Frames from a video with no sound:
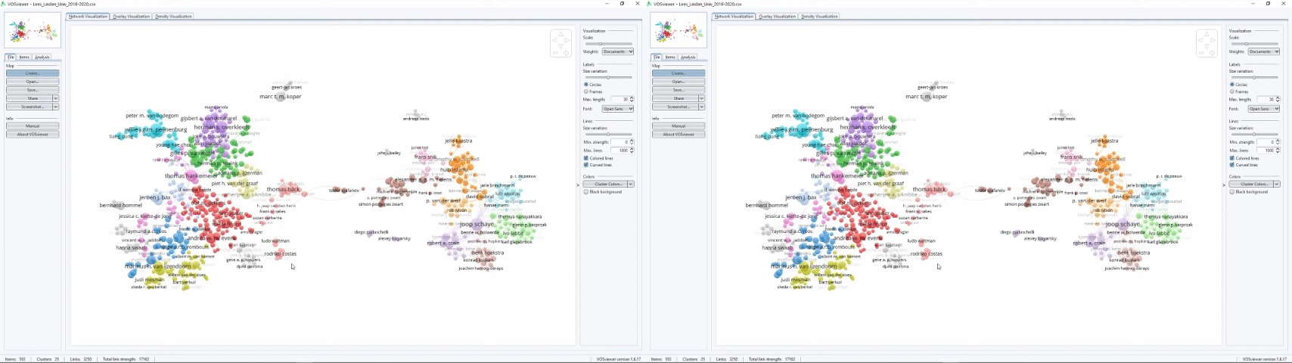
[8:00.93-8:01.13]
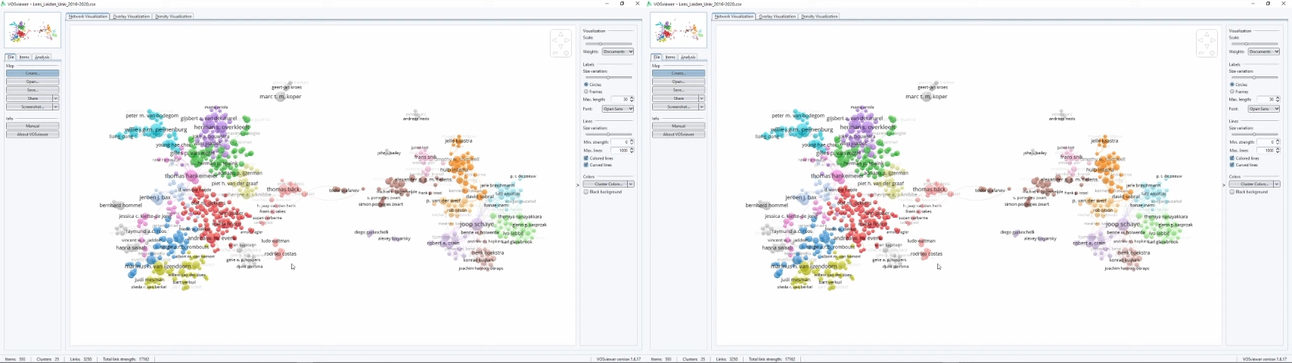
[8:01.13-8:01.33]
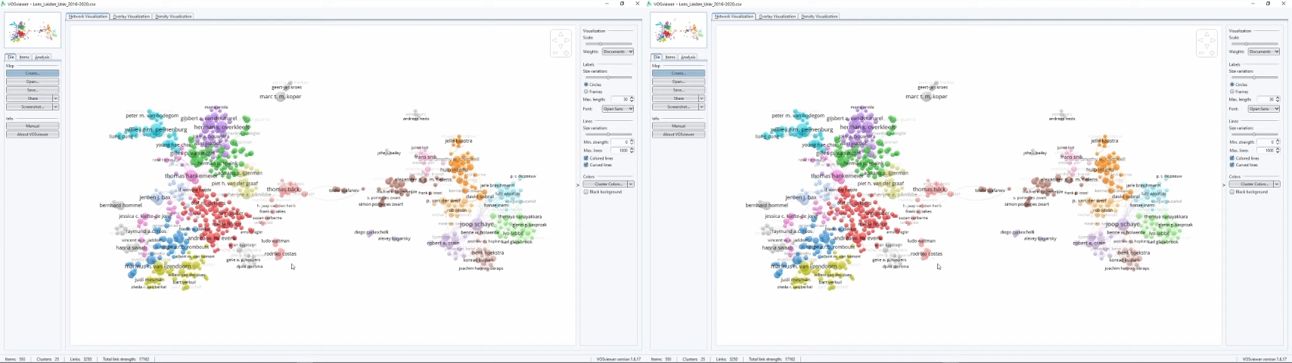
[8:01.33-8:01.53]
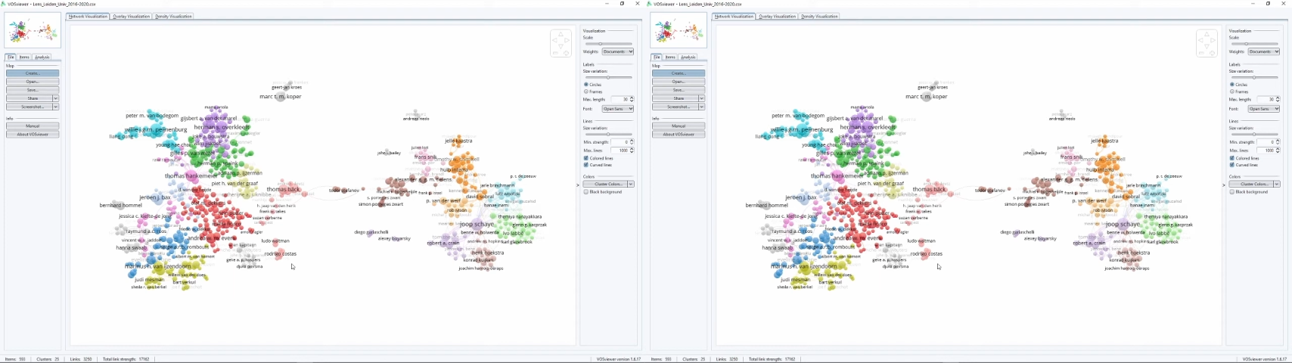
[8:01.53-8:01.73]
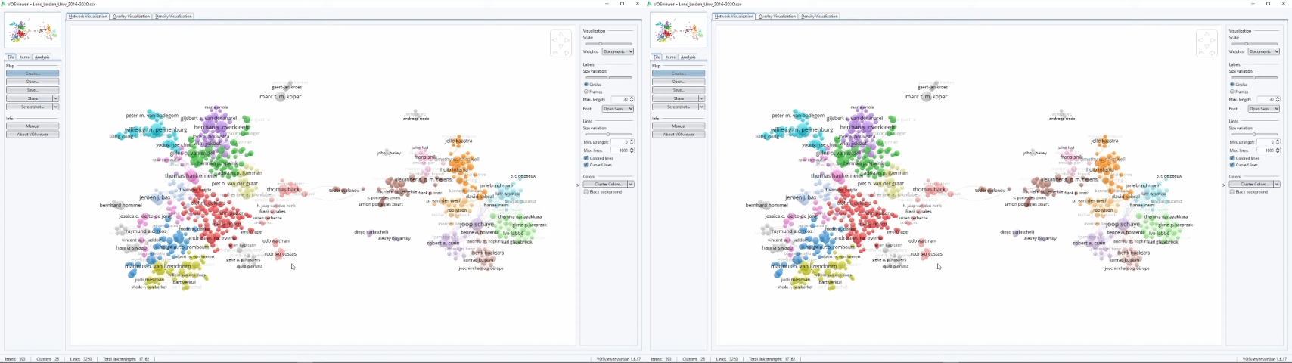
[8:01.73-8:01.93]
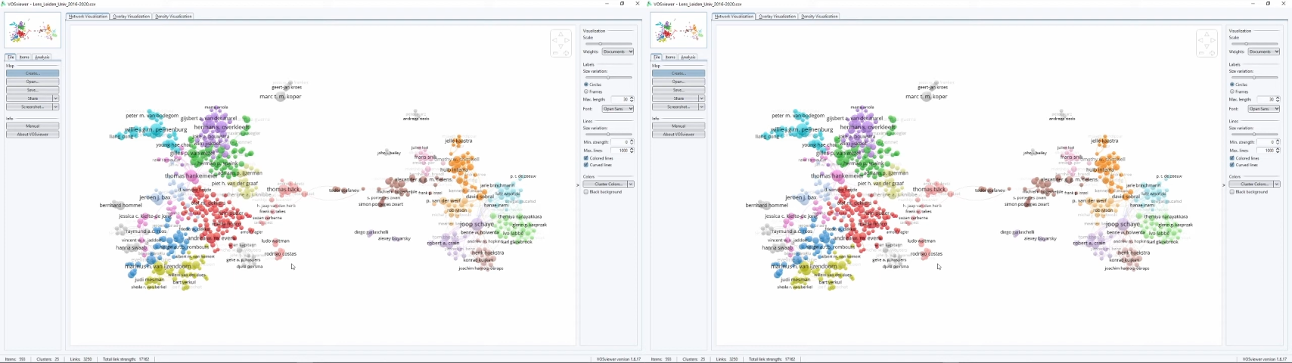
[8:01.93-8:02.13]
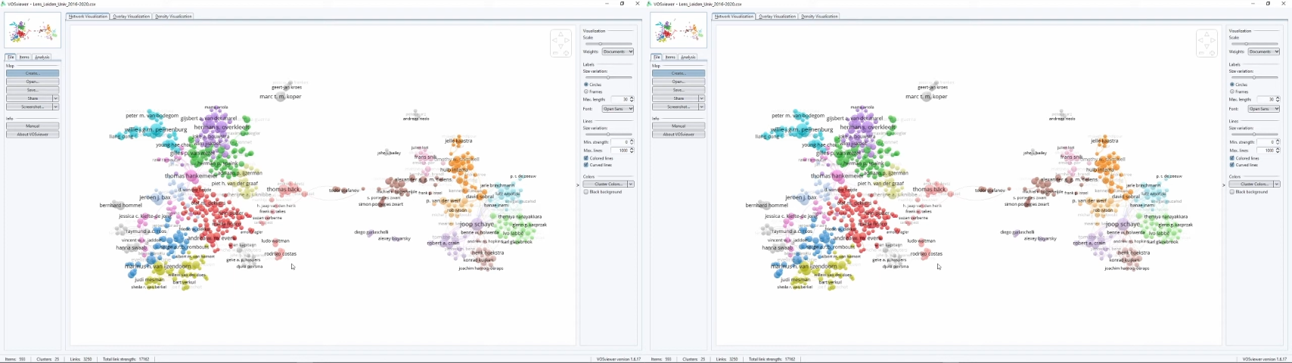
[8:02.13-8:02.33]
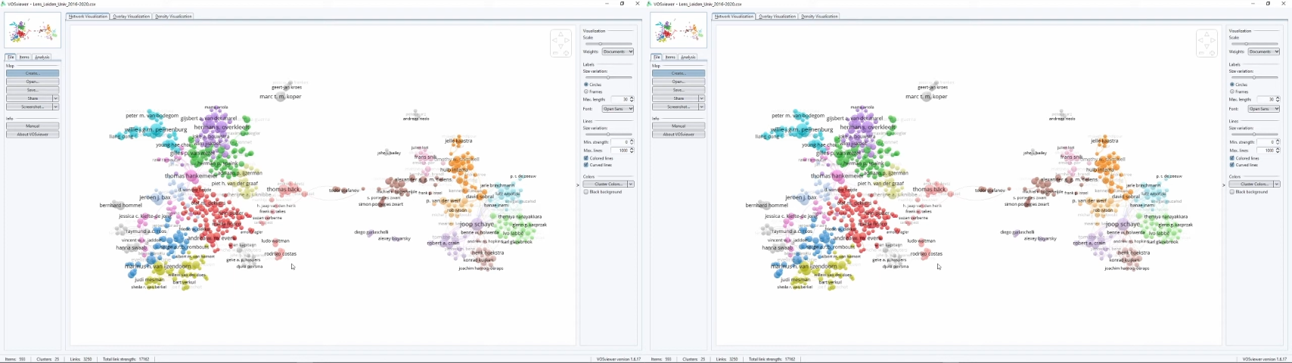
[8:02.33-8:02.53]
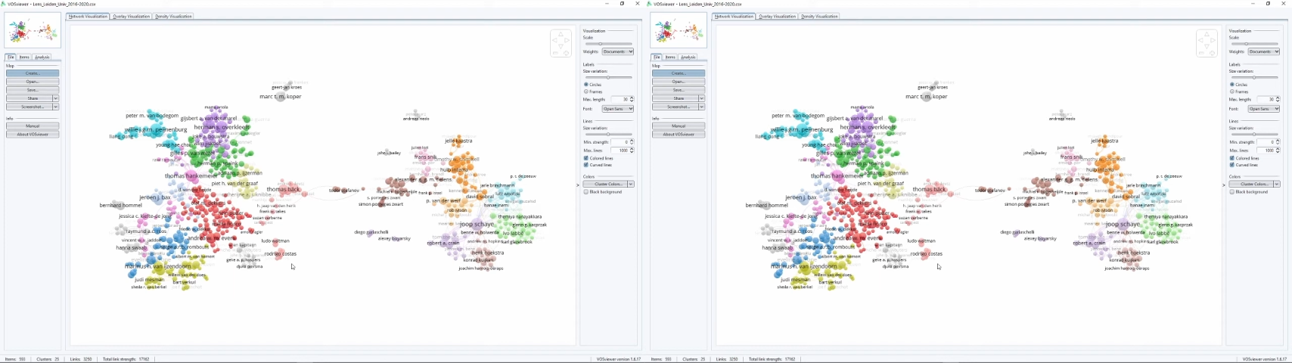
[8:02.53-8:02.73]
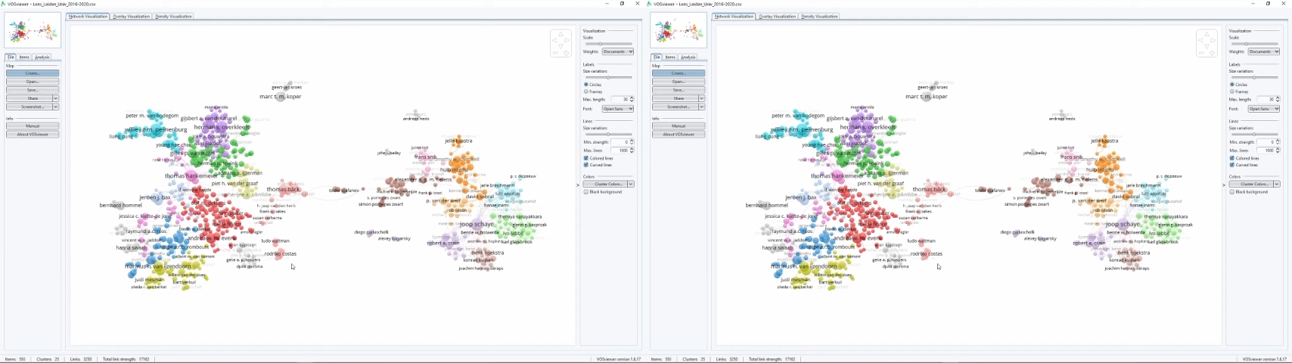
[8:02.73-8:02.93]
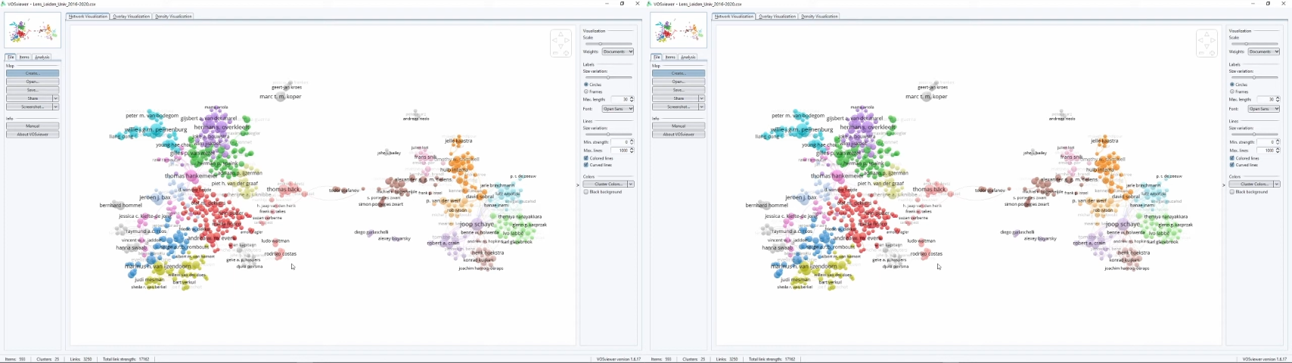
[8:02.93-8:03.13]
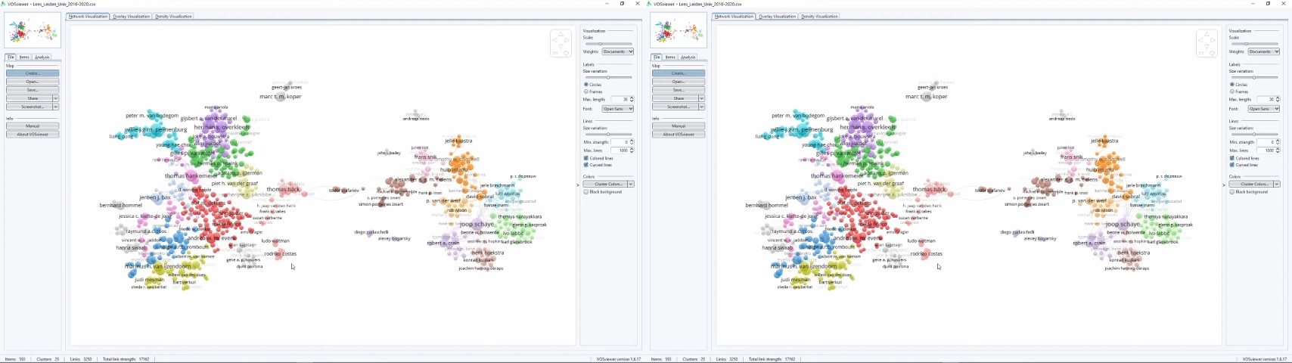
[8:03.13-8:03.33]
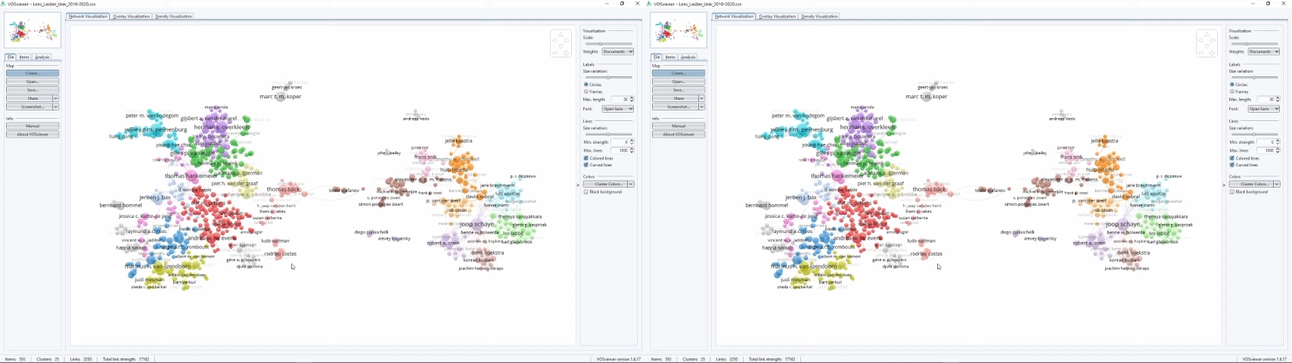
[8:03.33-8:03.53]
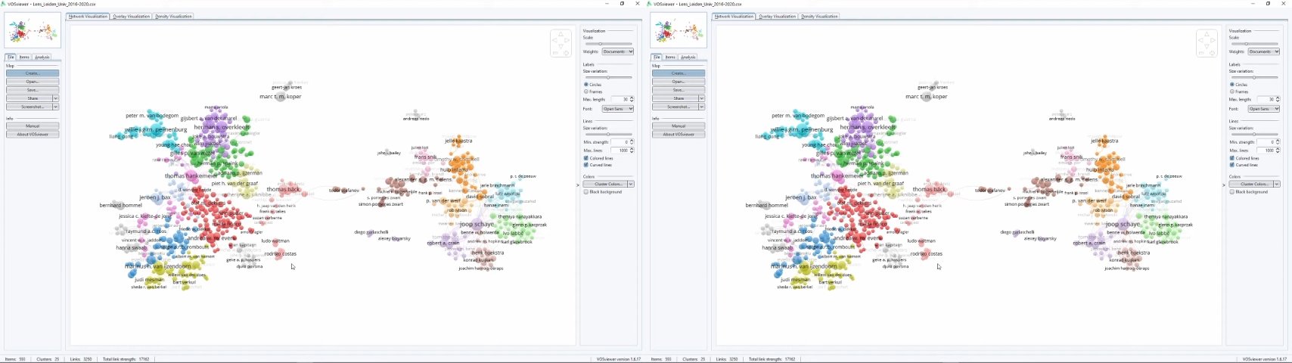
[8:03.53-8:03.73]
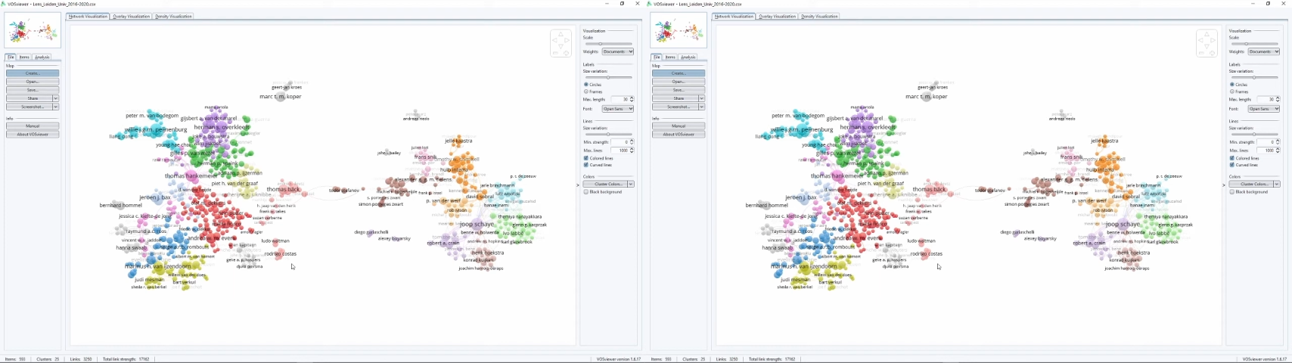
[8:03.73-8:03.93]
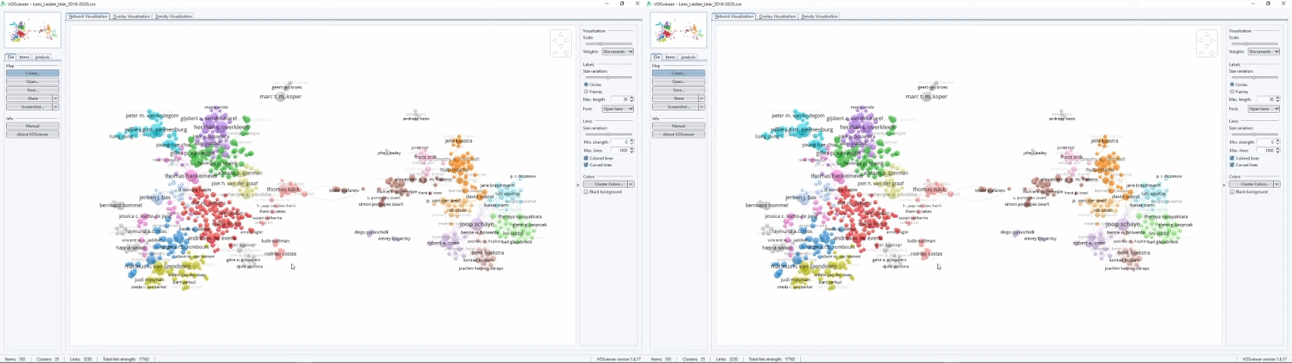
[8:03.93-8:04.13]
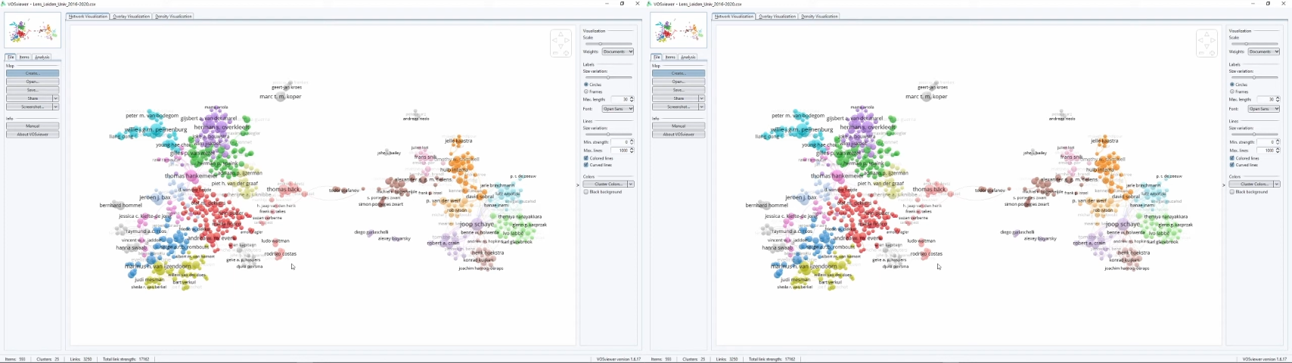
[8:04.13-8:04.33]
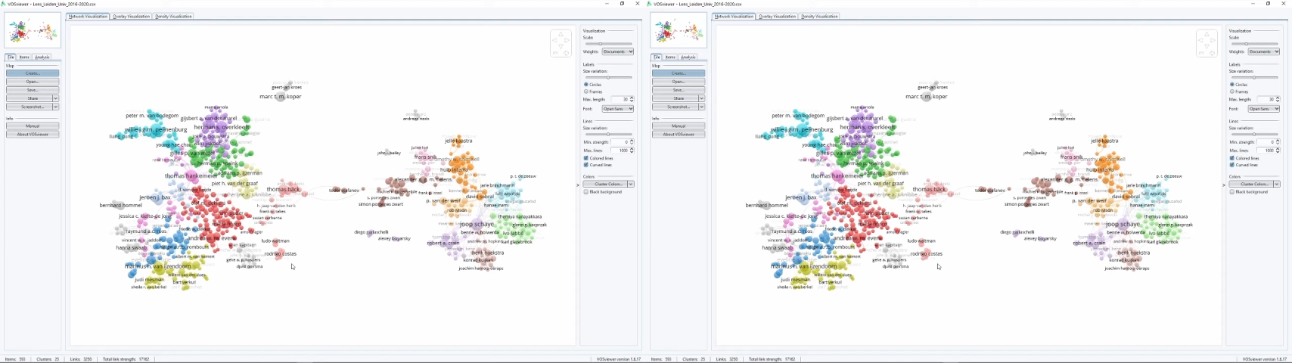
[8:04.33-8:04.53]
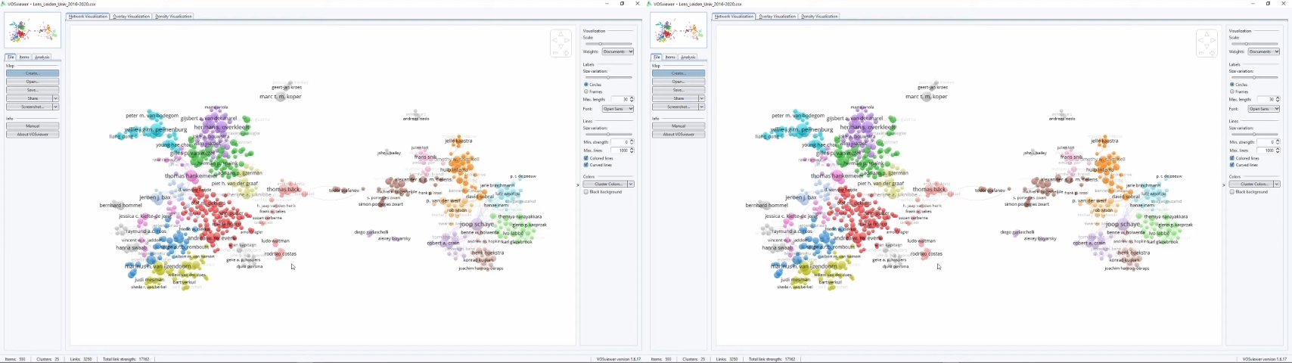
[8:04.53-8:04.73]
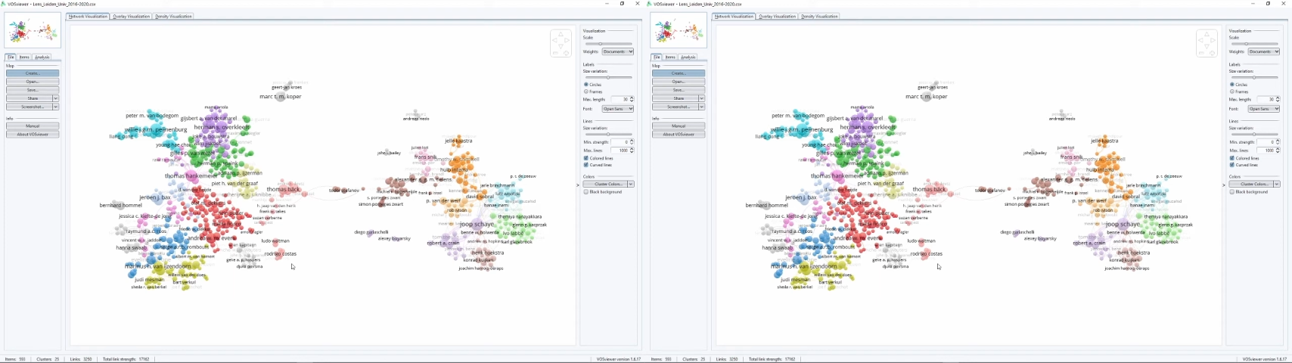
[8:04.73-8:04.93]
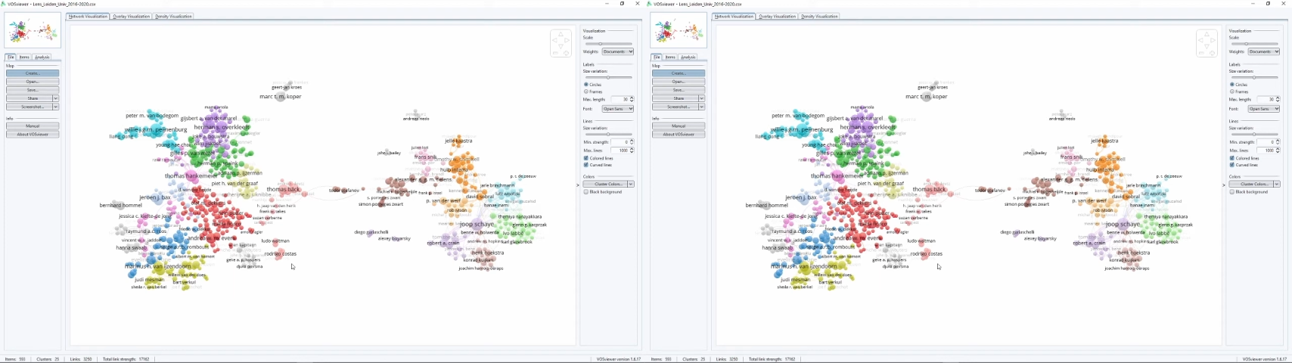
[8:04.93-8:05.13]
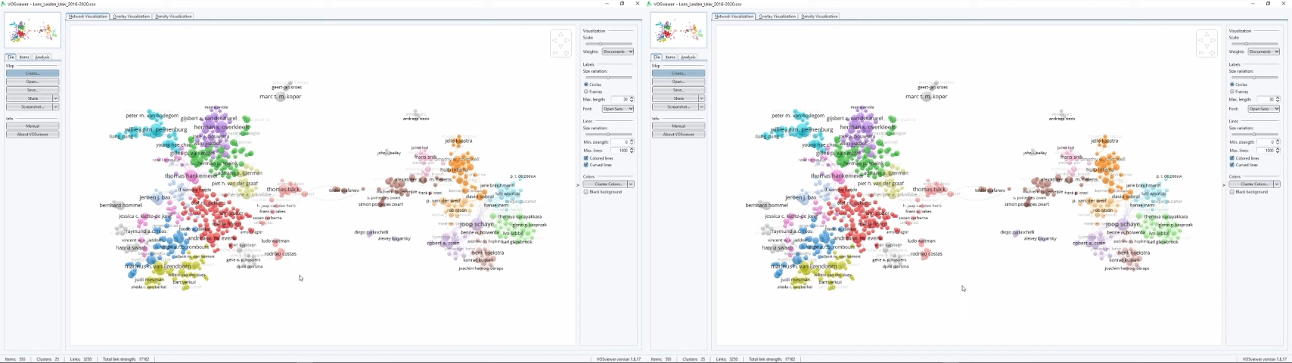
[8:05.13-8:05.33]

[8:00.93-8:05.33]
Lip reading: Nobody's mouth can be seen.